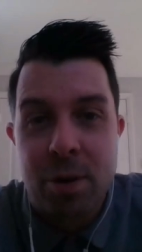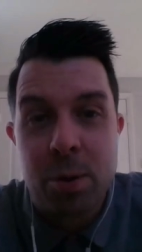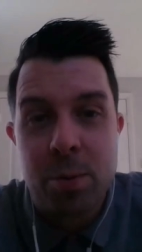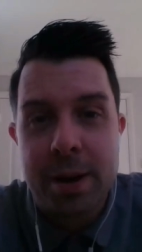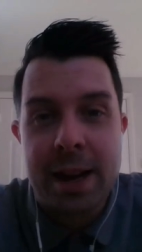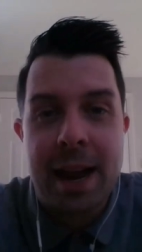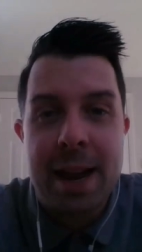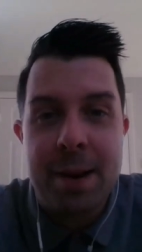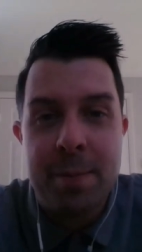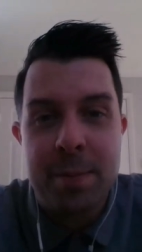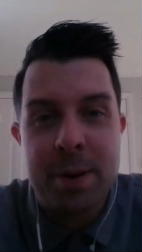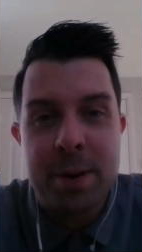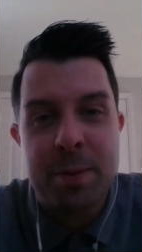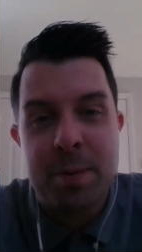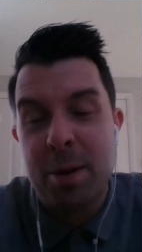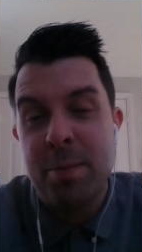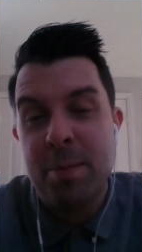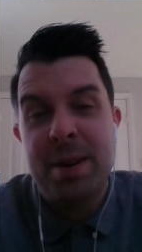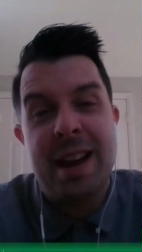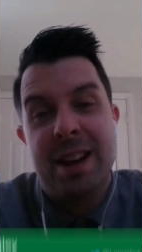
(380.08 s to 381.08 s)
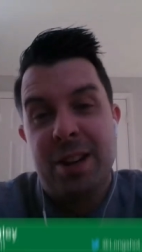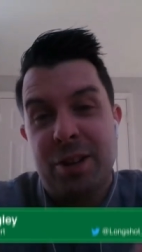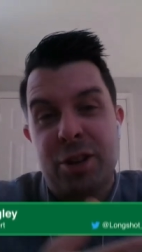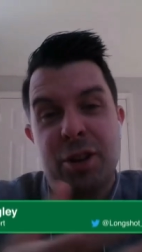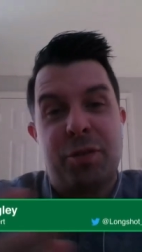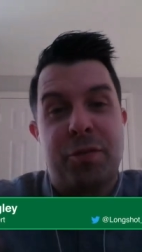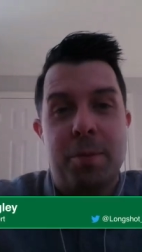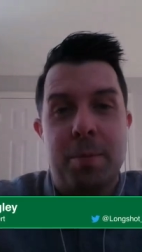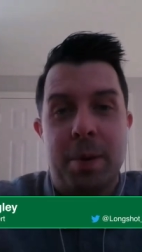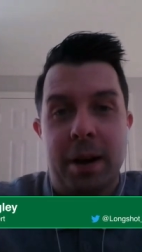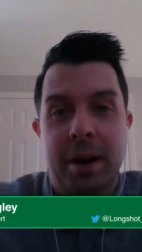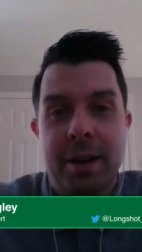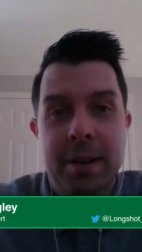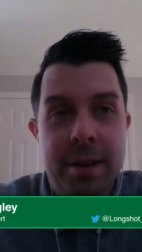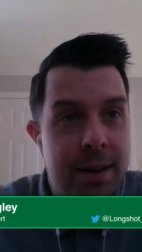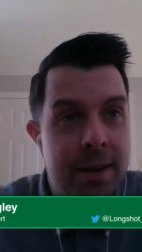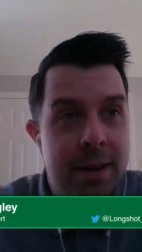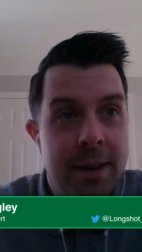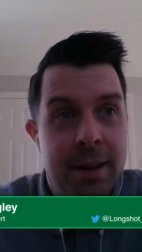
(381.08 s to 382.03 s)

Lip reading: that are wrong with the game in a moment, yeah, just from a